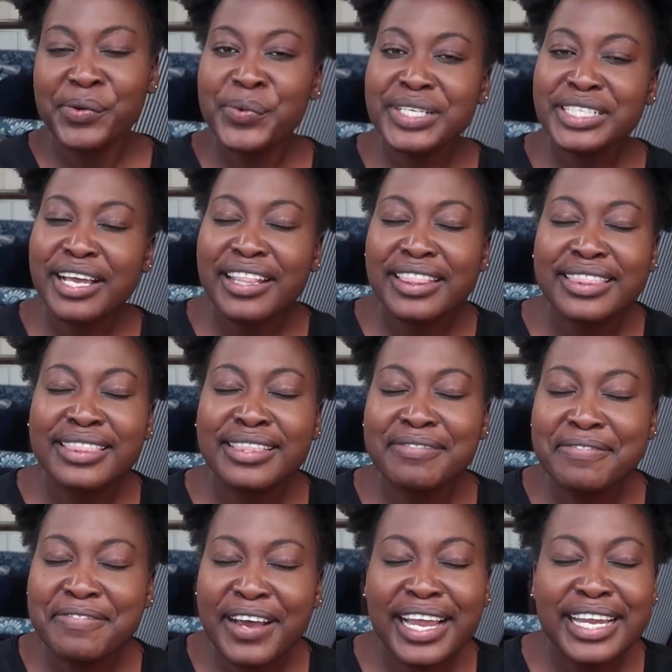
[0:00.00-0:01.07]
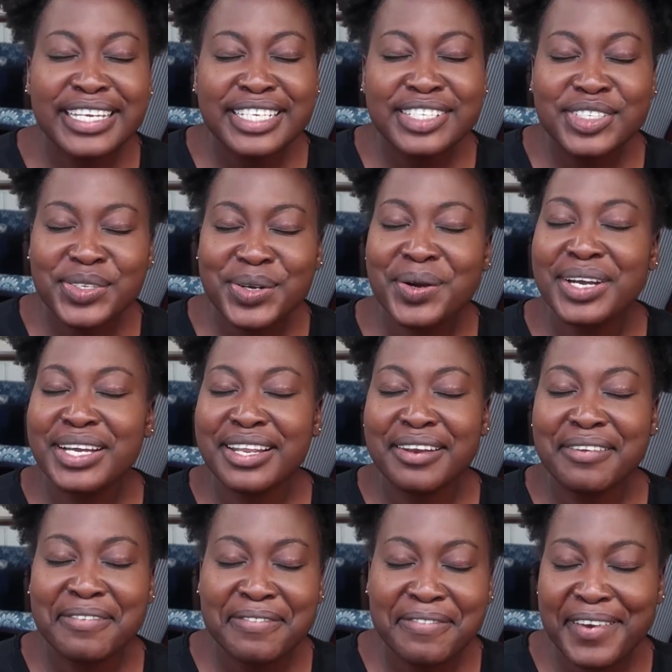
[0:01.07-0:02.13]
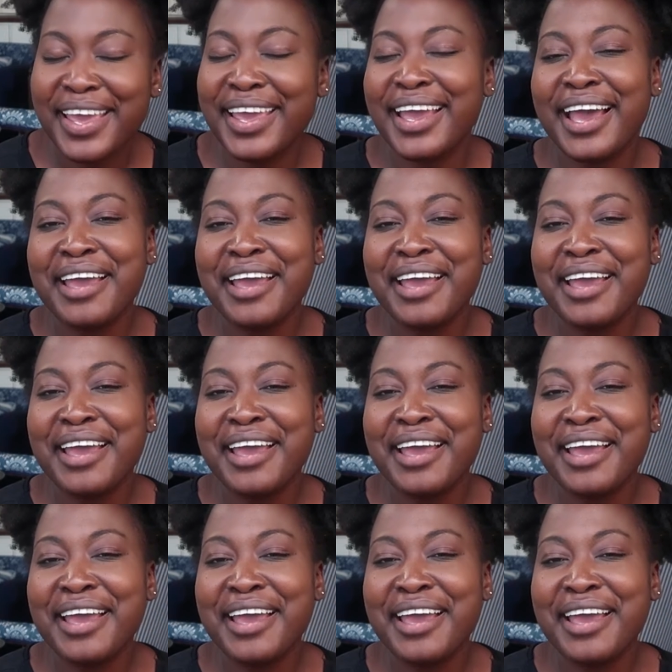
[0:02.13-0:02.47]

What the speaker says: which I find so unfair.